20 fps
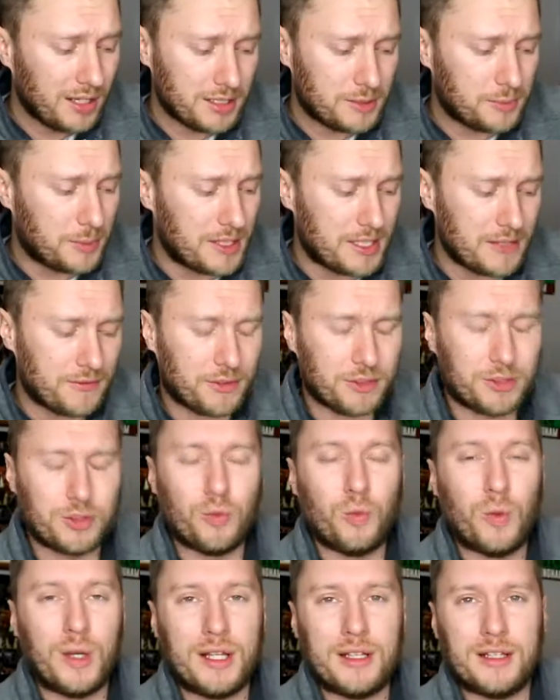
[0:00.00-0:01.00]
it's been difficult
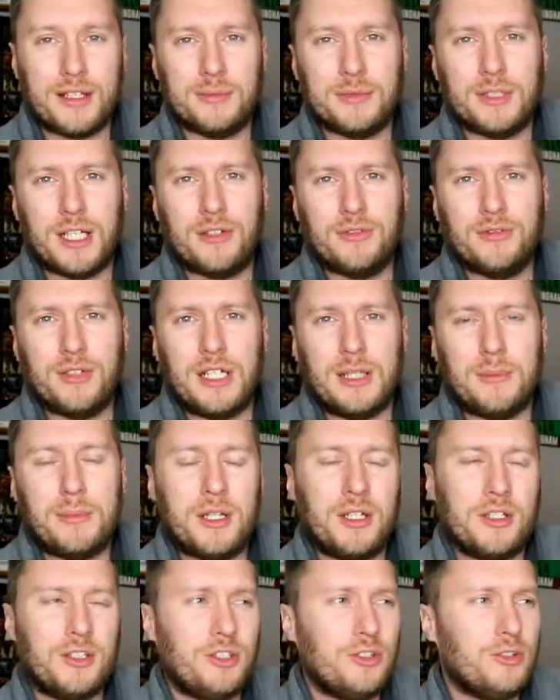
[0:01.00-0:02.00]
to whittle them down really,
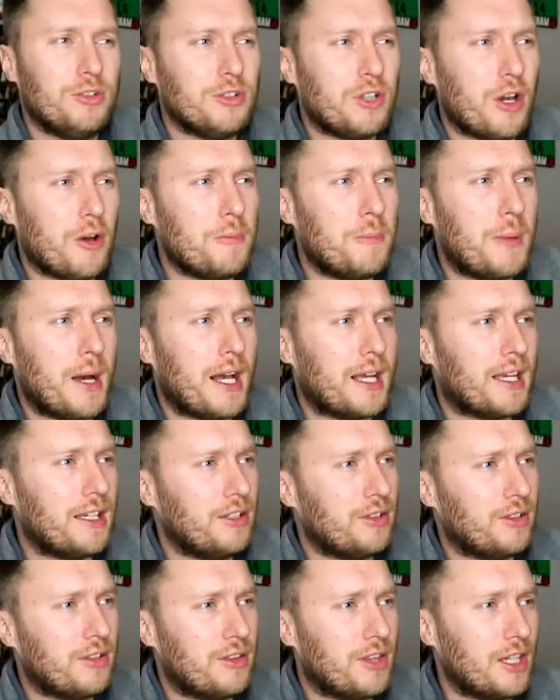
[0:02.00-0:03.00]
because you could go back
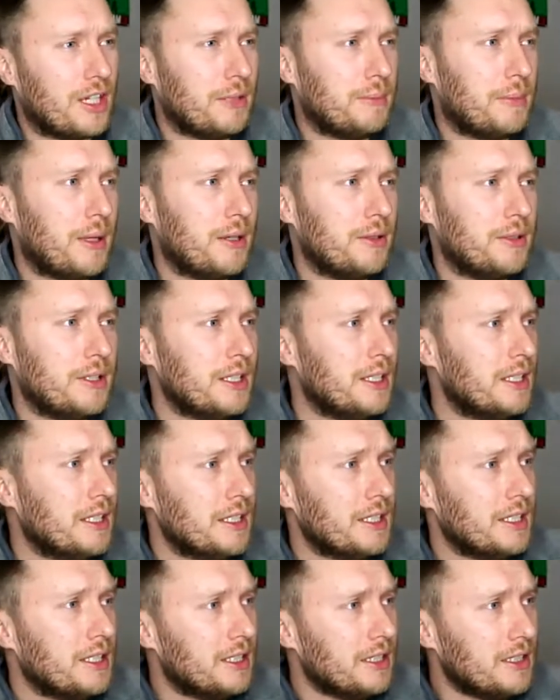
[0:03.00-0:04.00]
and you could think about
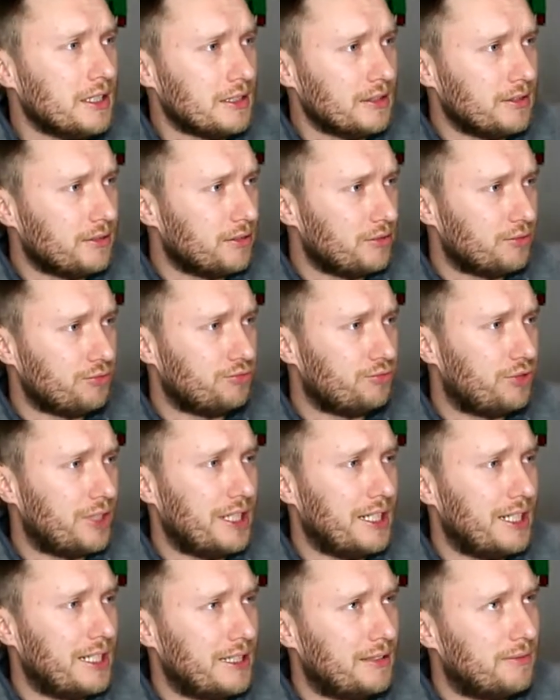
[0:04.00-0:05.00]

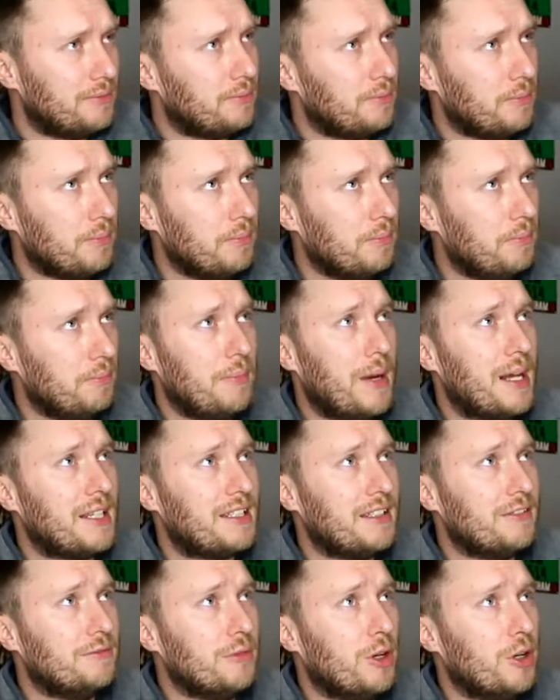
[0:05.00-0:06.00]
really
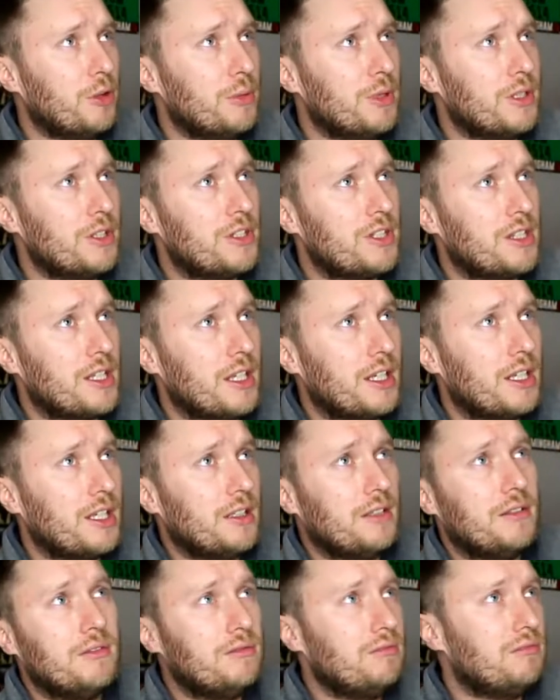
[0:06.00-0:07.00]
massive moments
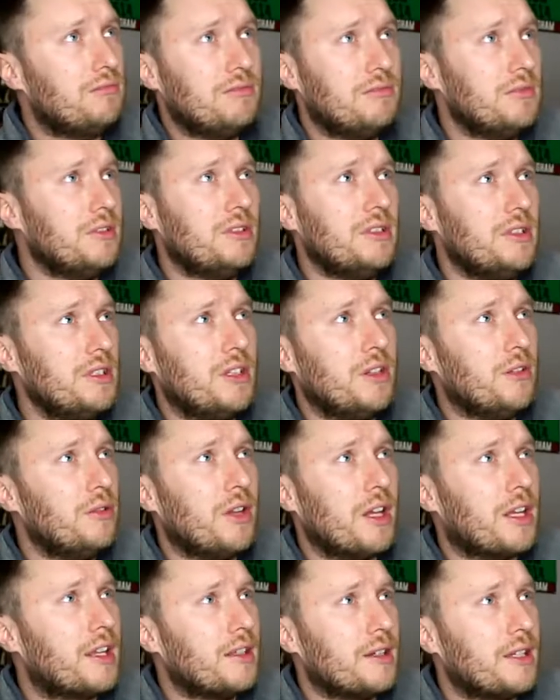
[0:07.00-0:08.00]
that, you know,
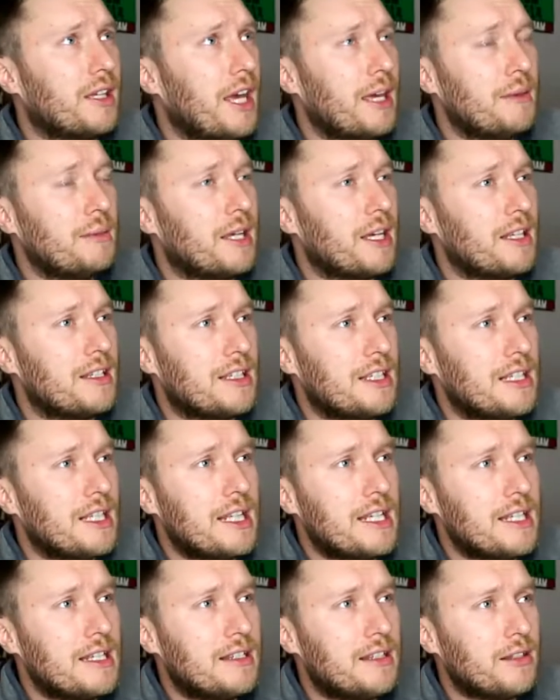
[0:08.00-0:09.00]
like the game against
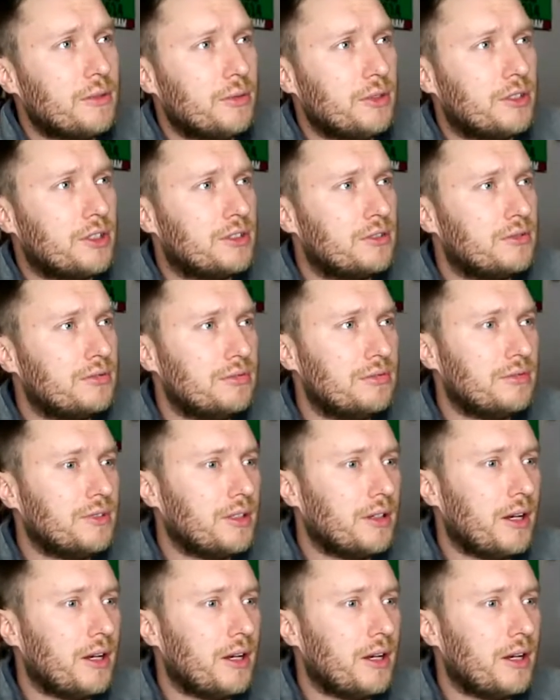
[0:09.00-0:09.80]
Leeds that was